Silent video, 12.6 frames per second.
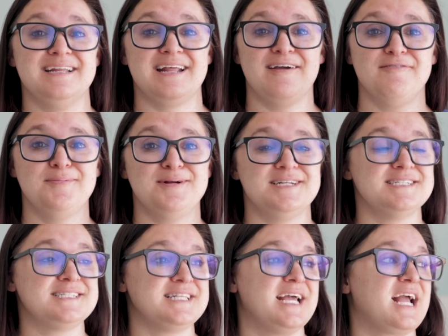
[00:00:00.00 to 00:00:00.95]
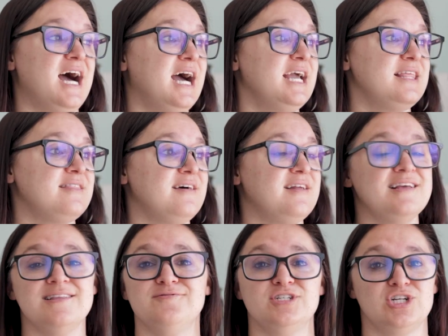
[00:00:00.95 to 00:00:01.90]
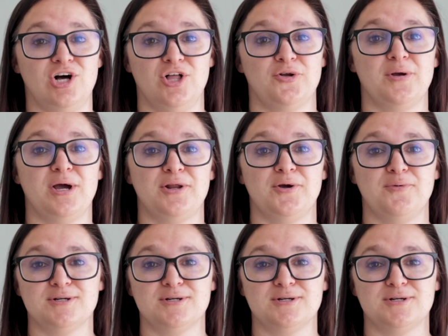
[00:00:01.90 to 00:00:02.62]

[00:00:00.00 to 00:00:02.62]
and everybody's like, I thought I lived in Colorado.